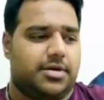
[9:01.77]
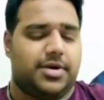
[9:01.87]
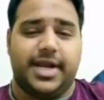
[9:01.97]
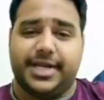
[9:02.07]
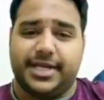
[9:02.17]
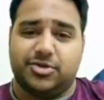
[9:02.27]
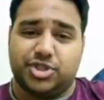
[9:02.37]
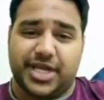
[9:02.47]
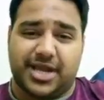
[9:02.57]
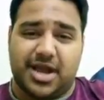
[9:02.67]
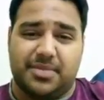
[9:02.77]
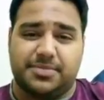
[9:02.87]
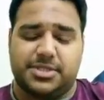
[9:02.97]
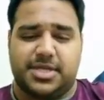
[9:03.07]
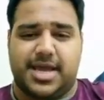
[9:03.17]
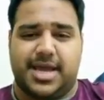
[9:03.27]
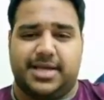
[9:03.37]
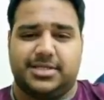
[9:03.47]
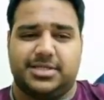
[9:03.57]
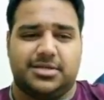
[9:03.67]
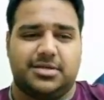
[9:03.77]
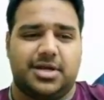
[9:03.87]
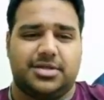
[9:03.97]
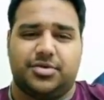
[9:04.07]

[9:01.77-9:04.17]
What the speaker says: relating to checkups and certain other